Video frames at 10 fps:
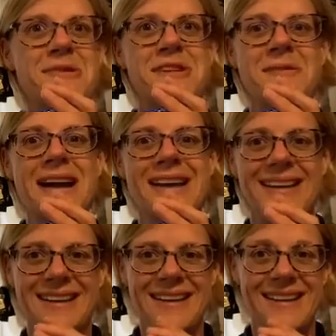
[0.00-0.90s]
Milky
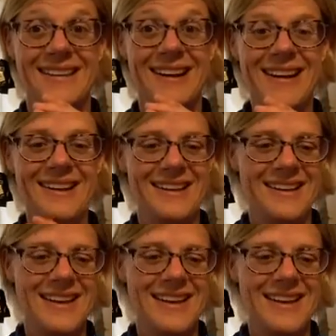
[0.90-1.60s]
Way, right?